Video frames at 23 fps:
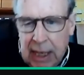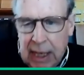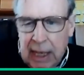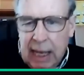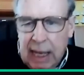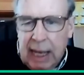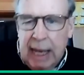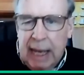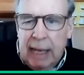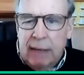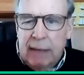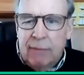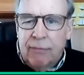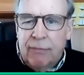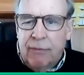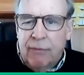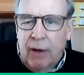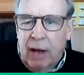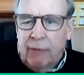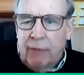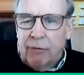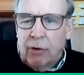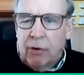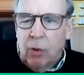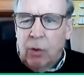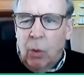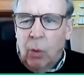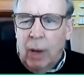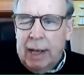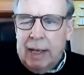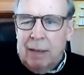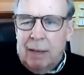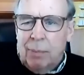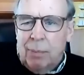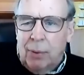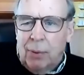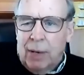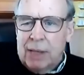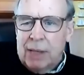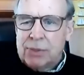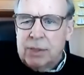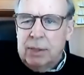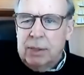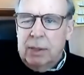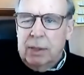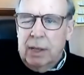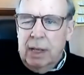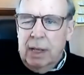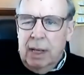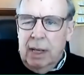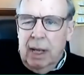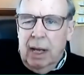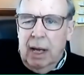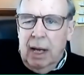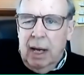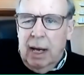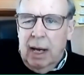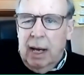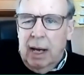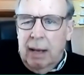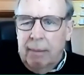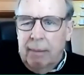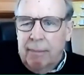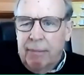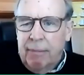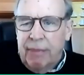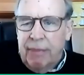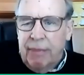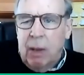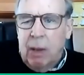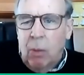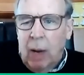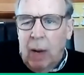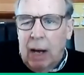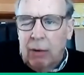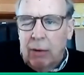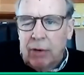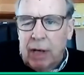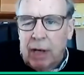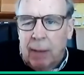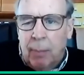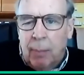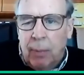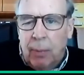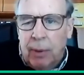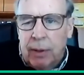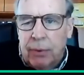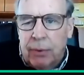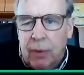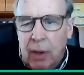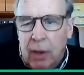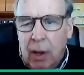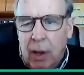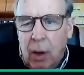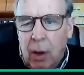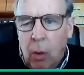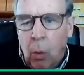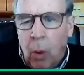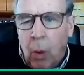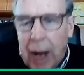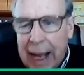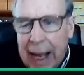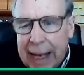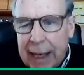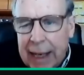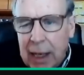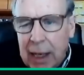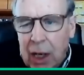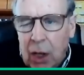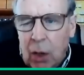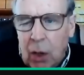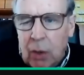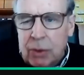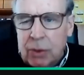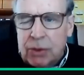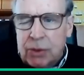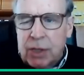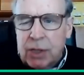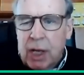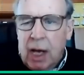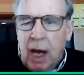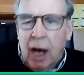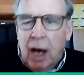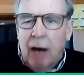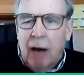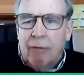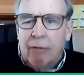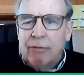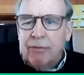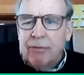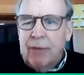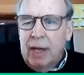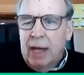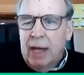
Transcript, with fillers: And f- for a wedding present, uh, they wound up with wagon loads of